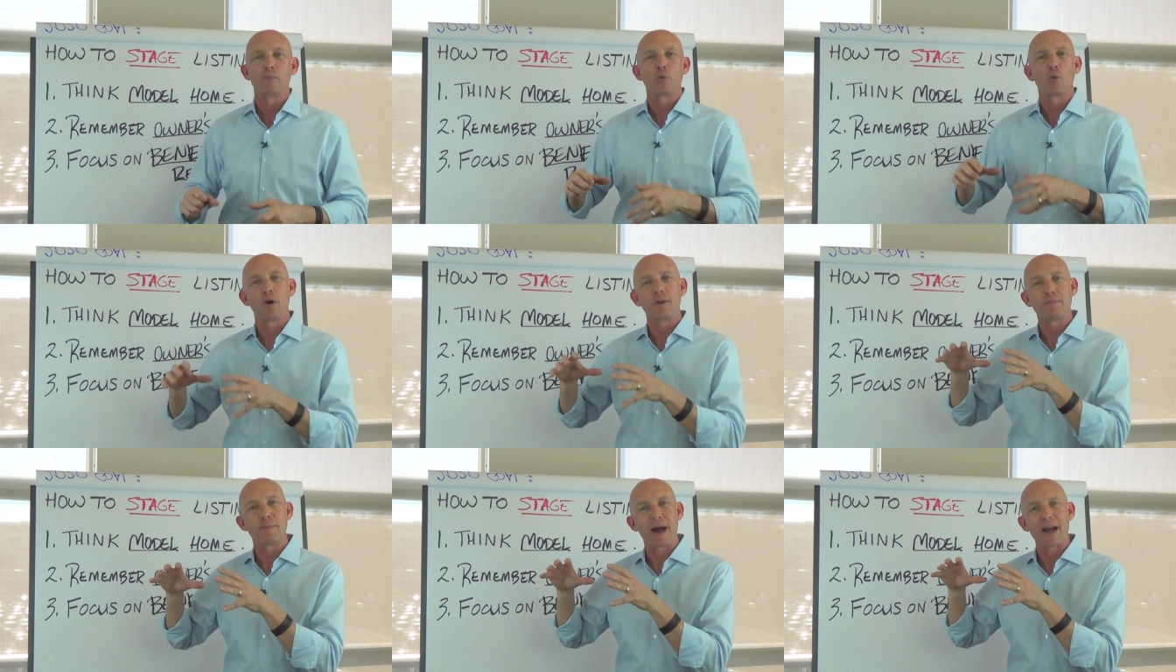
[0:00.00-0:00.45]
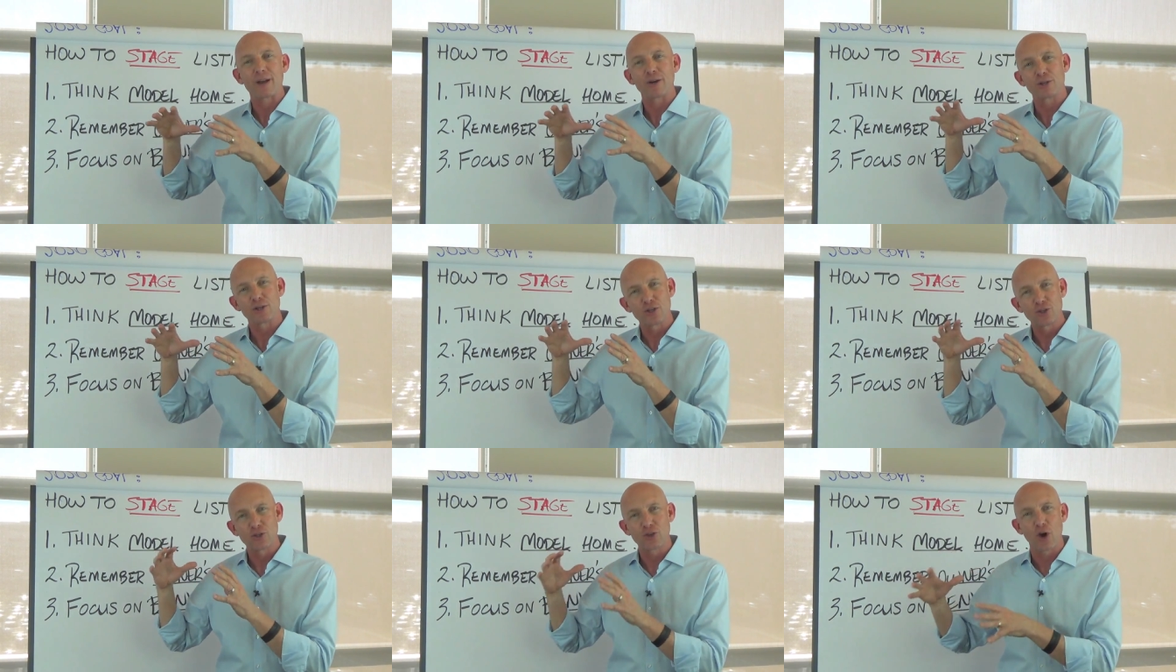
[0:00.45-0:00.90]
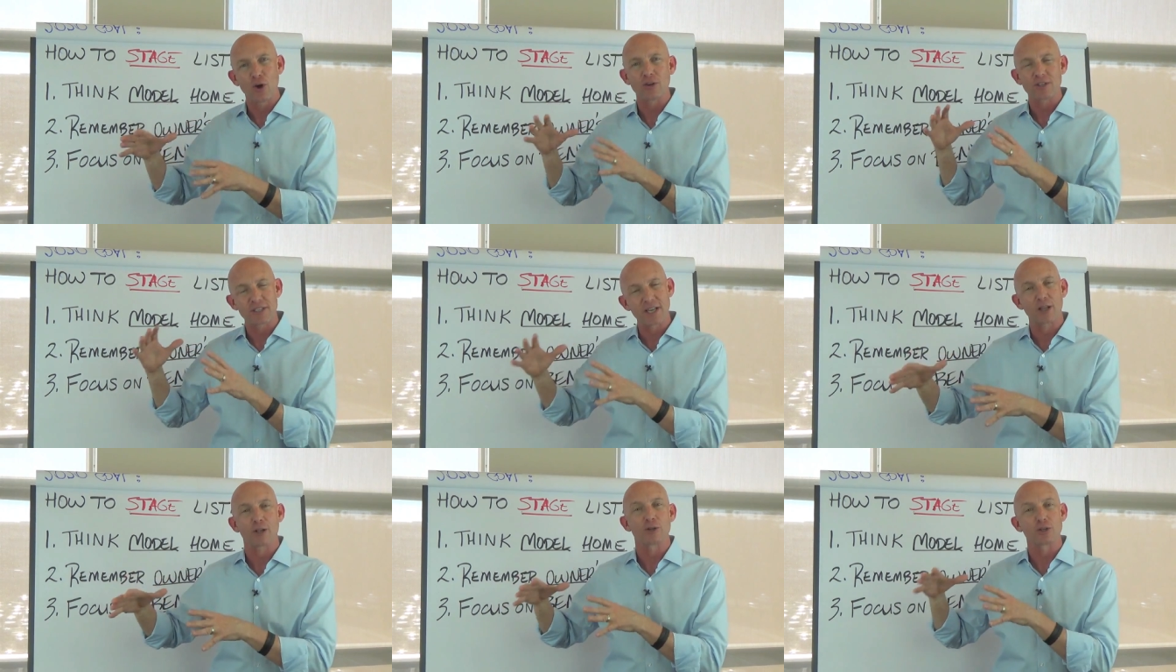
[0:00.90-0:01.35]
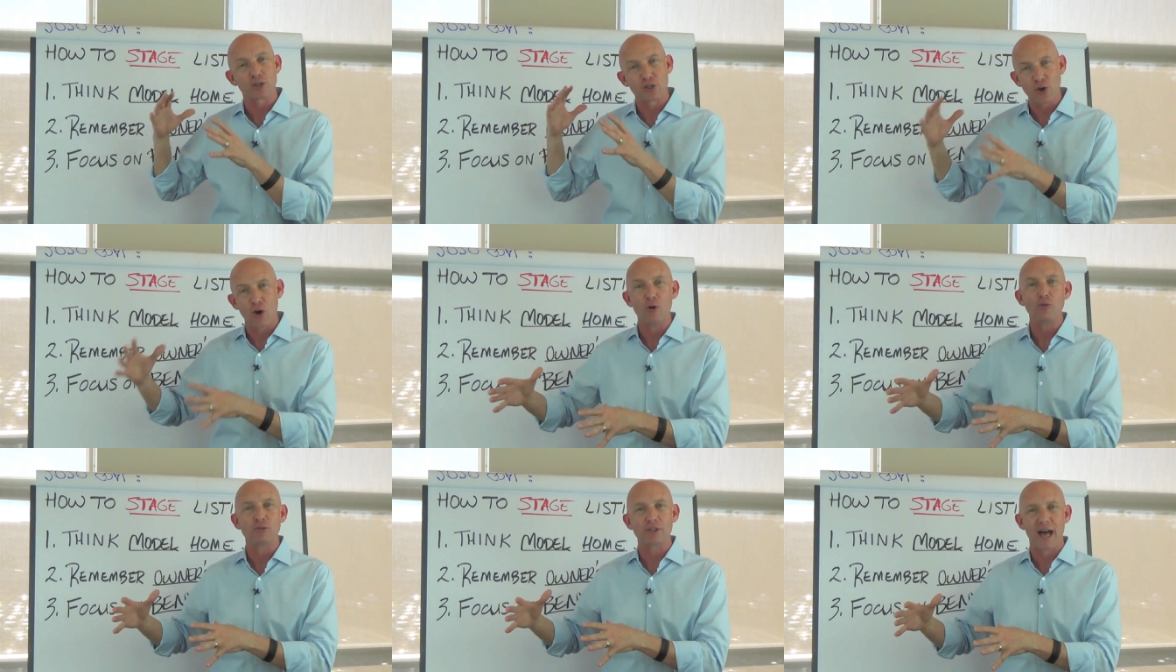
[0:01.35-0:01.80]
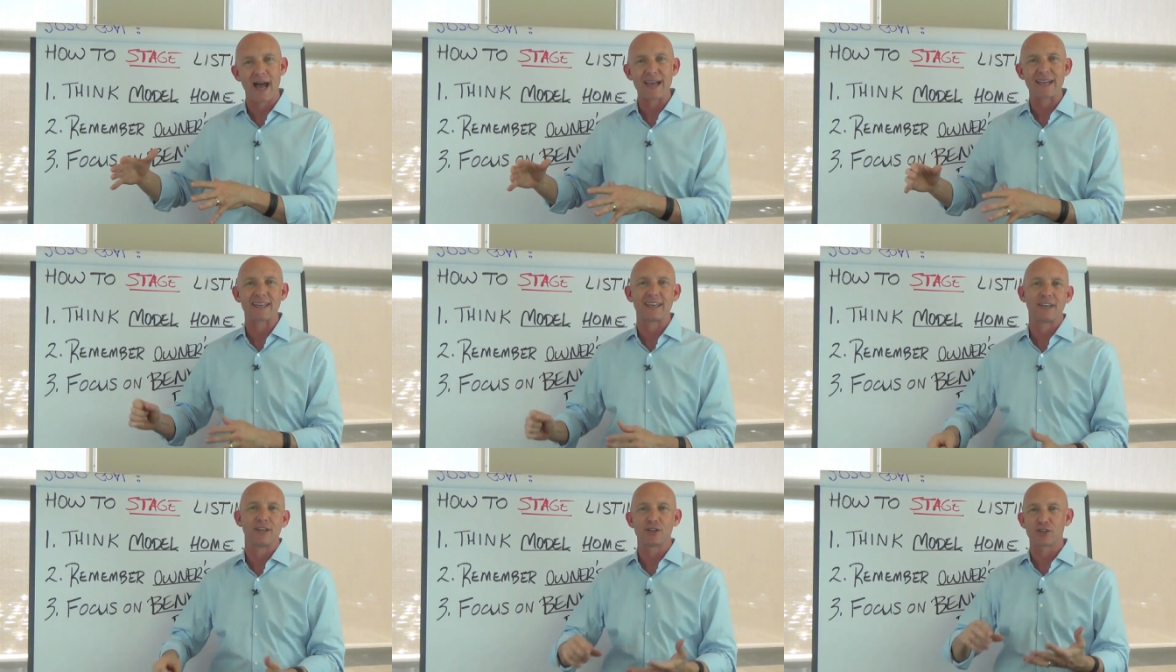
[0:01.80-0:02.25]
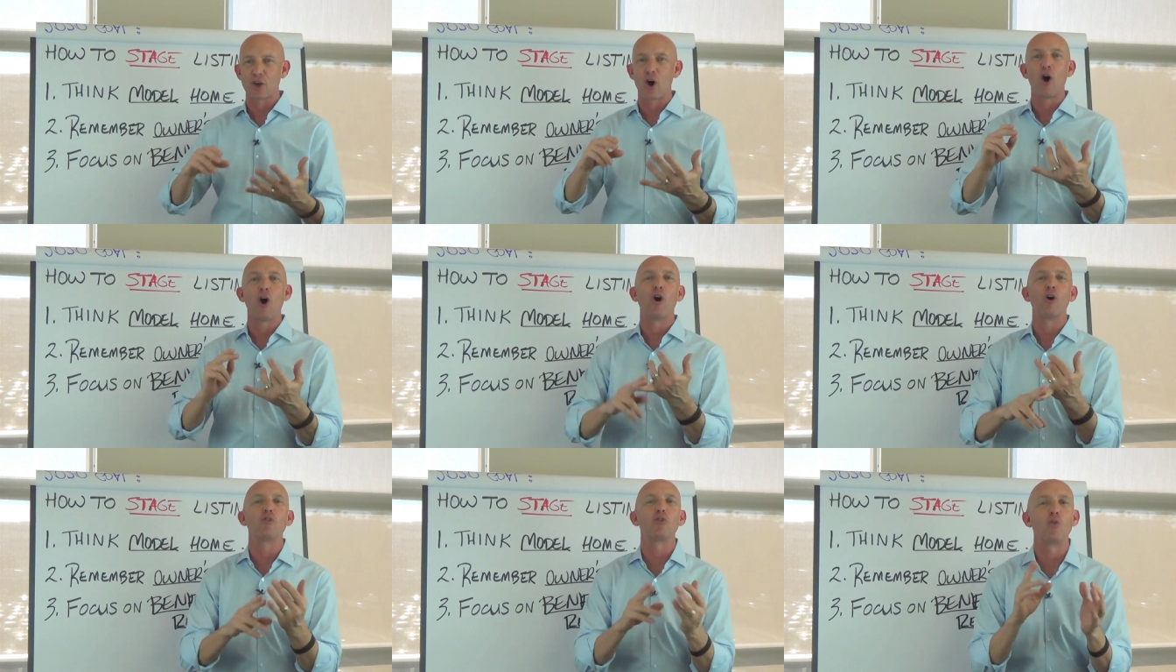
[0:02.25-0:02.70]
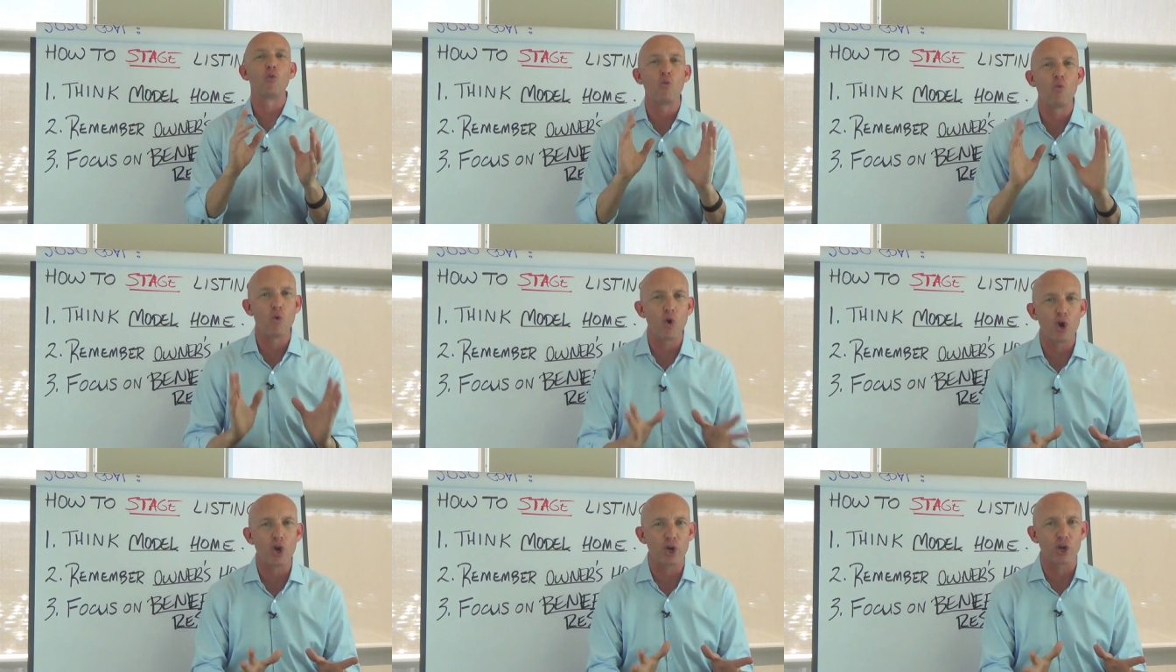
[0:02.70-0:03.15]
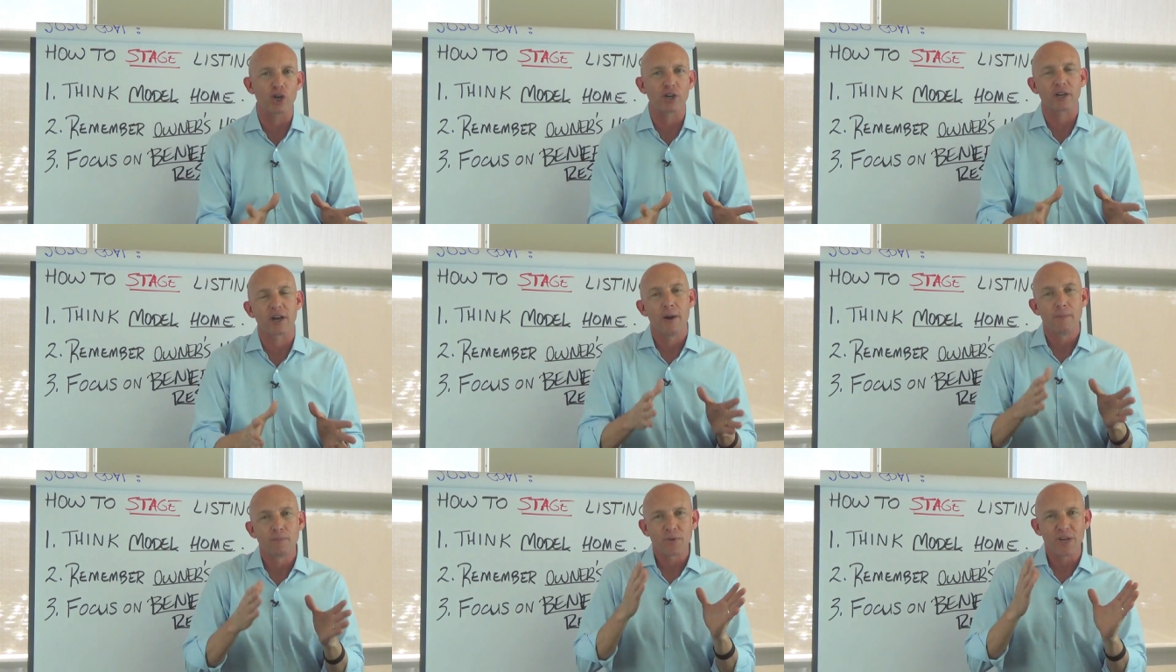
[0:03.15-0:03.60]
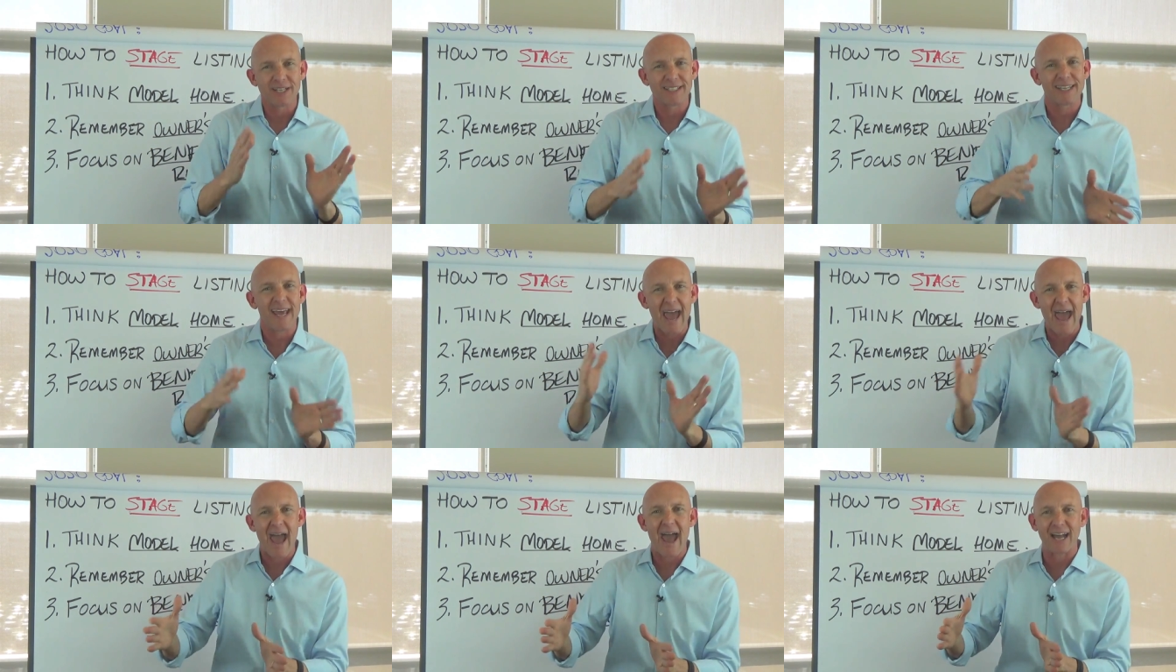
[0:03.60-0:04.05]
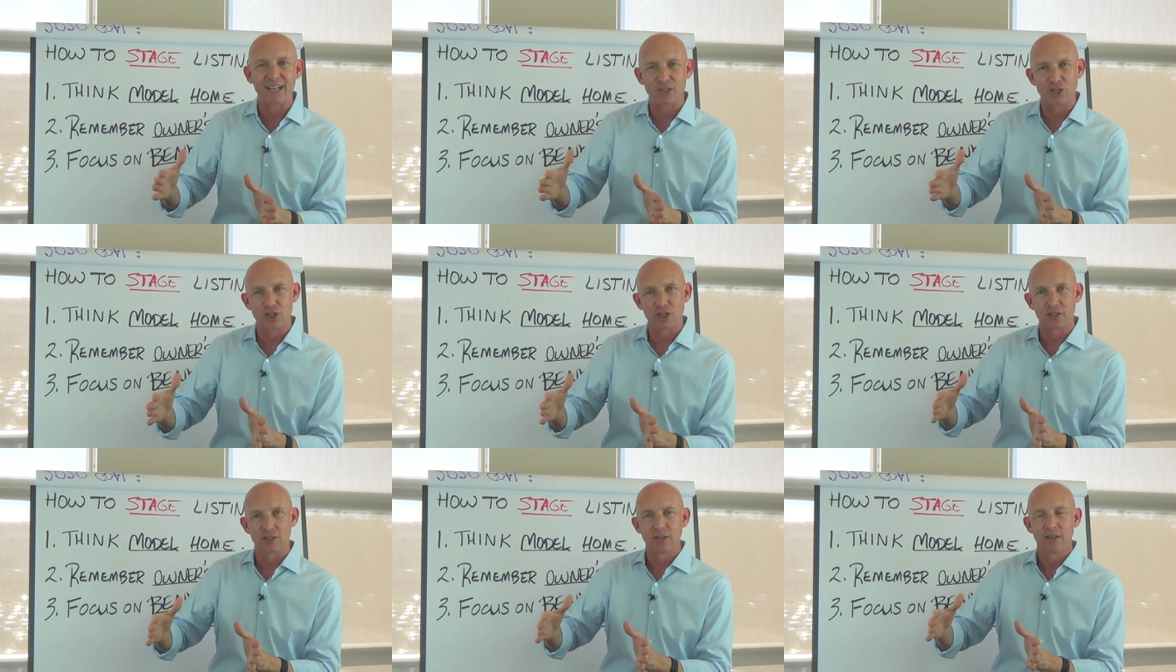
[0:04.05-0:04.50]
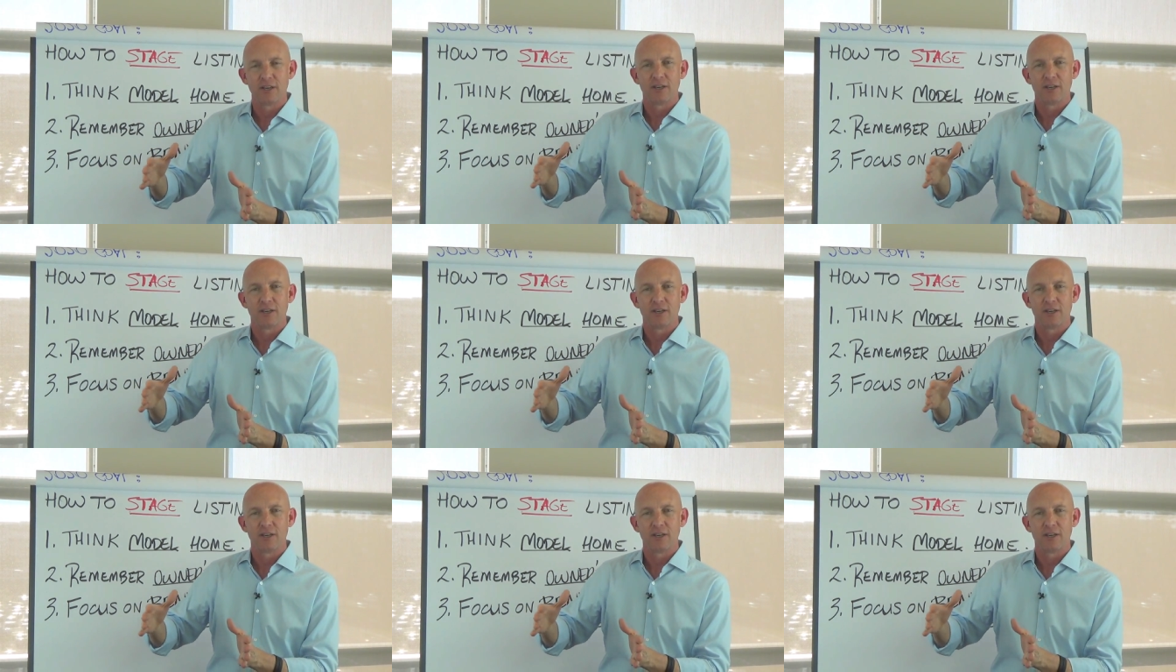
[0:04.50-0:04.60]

What sellers don't like is all the work attached